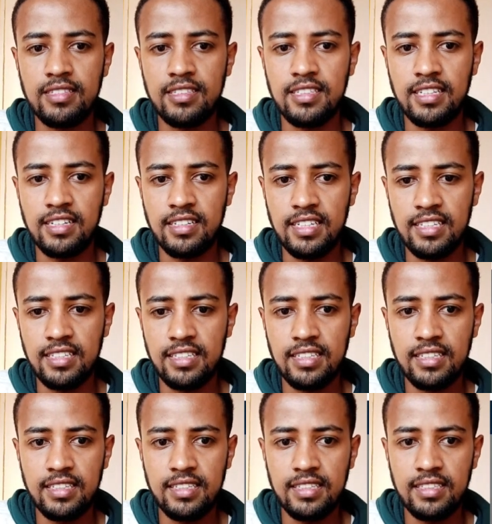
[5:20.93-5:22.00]
degree.
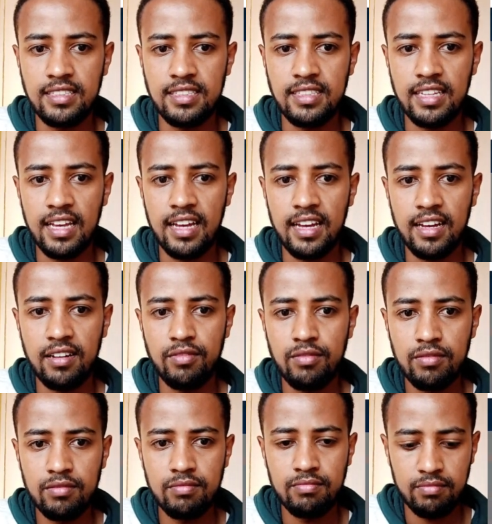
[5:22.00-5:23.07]
Yeah,
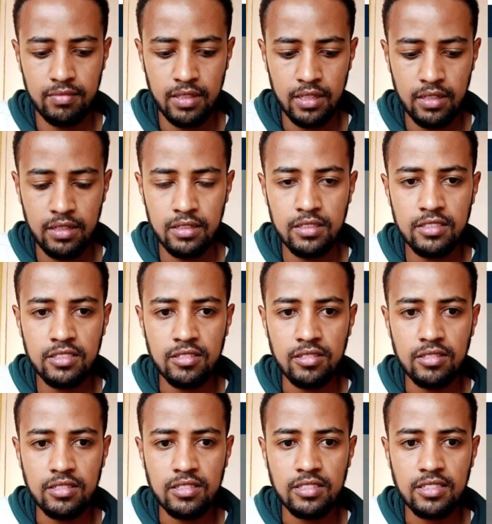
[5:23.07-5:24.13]
so
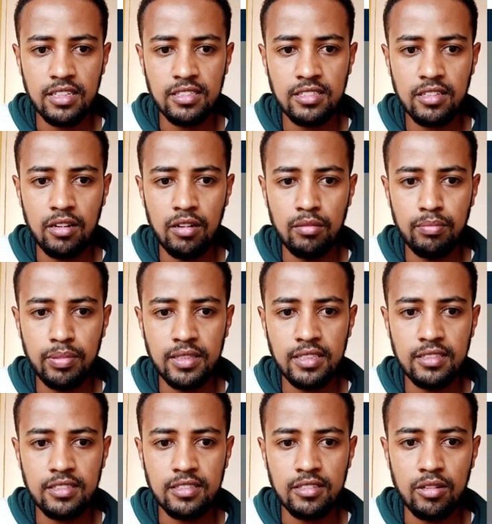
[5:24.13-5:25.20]
it says
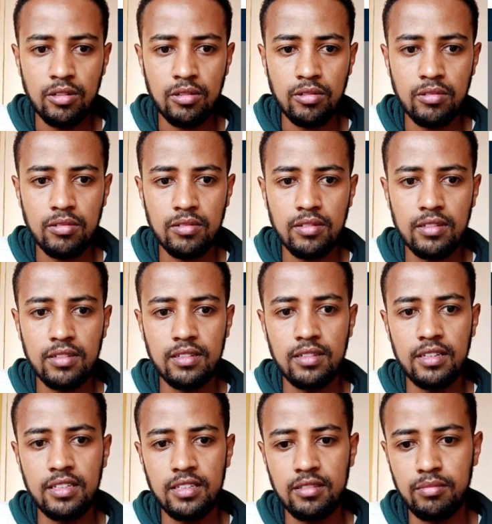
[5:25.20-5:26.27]
complete, so
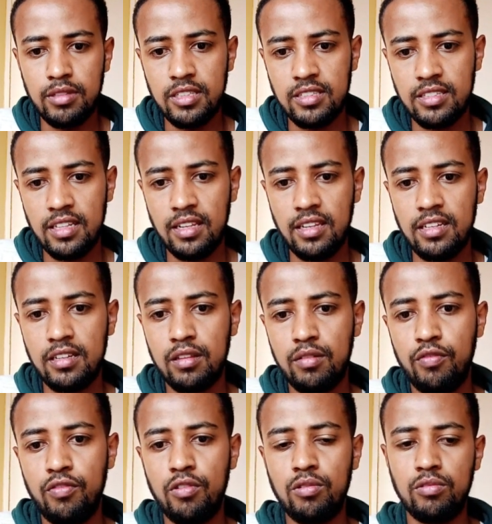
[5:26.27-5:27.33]
let me select
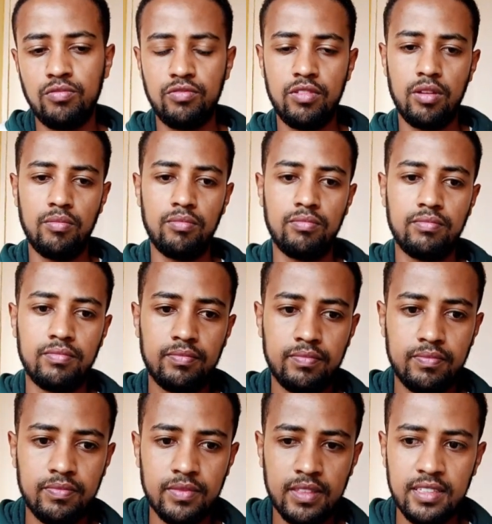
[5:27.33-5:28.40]
4 of them.
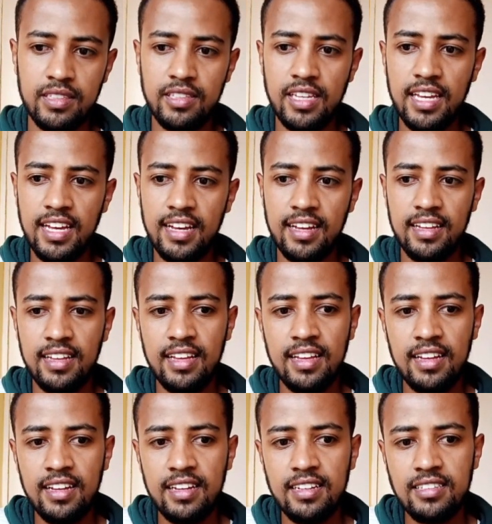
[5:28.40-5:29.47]
Yeah,
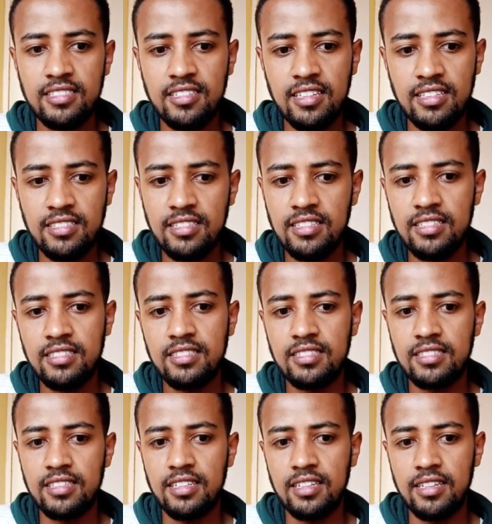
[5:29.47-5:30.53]
as you can see,
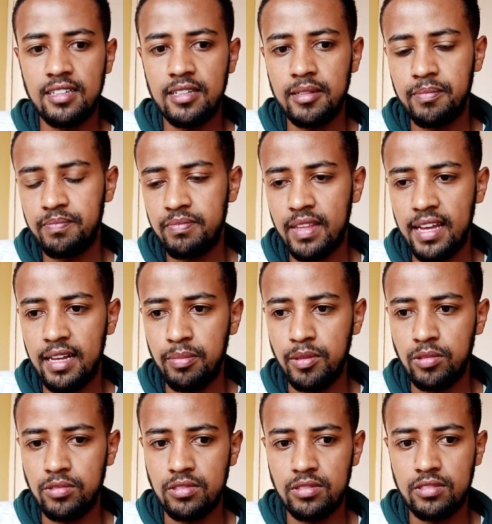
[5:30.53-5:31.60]
it's
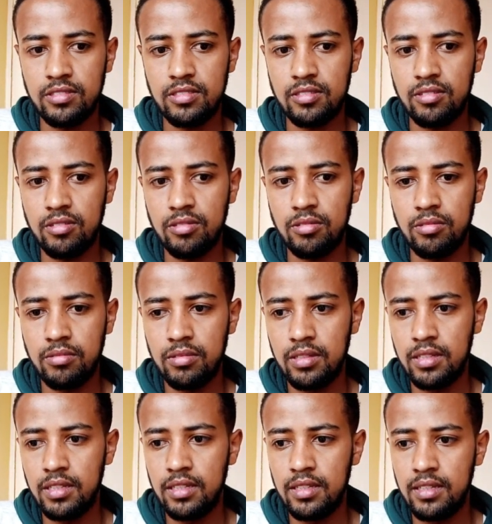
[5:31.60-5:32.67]
uploaded, so
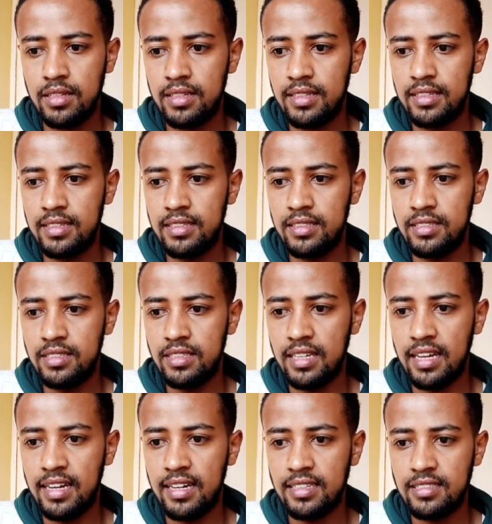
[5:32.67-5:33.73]

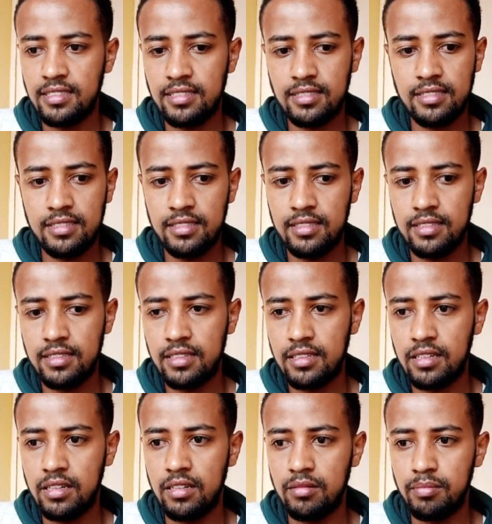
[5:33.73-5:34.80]
yeah, it's
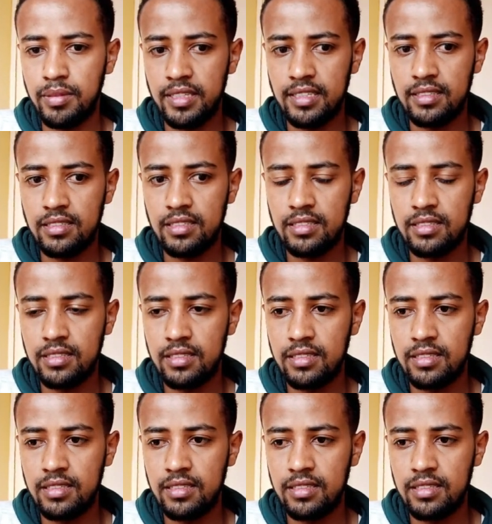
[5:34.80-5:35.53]
complete.